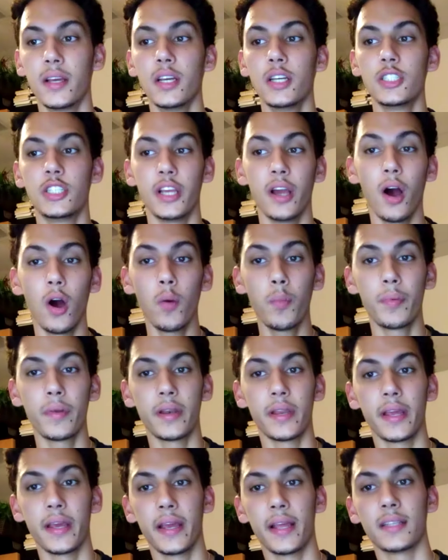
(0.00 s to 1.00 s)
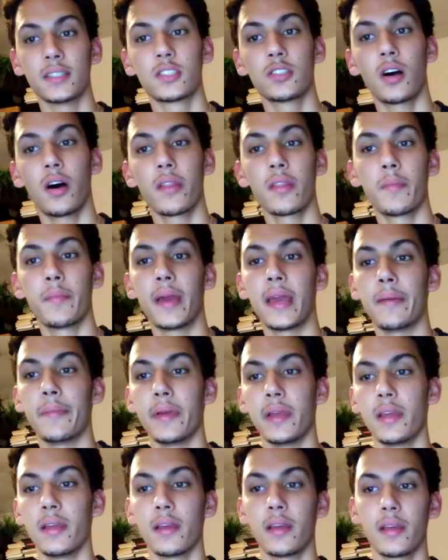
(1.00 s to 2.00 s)
She opened it and saw the
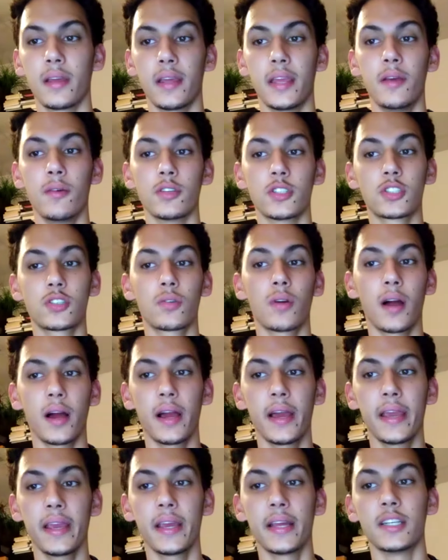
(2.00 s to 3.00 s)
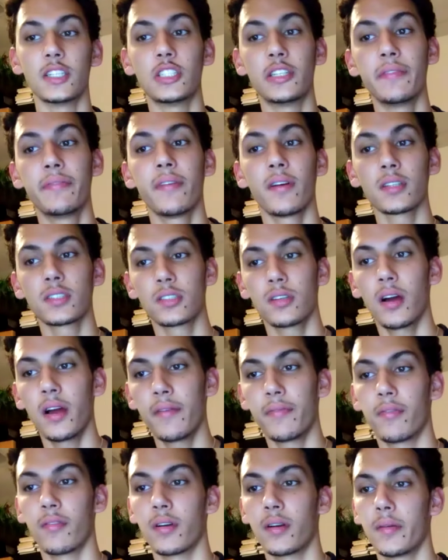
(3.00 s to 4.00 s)
baby, he was crying, and she felt sorry
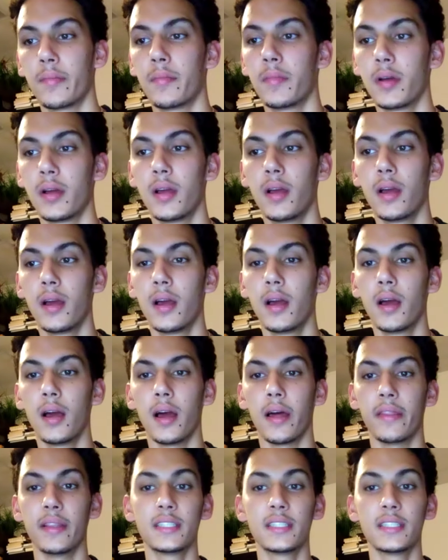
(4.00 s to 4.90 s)
for him.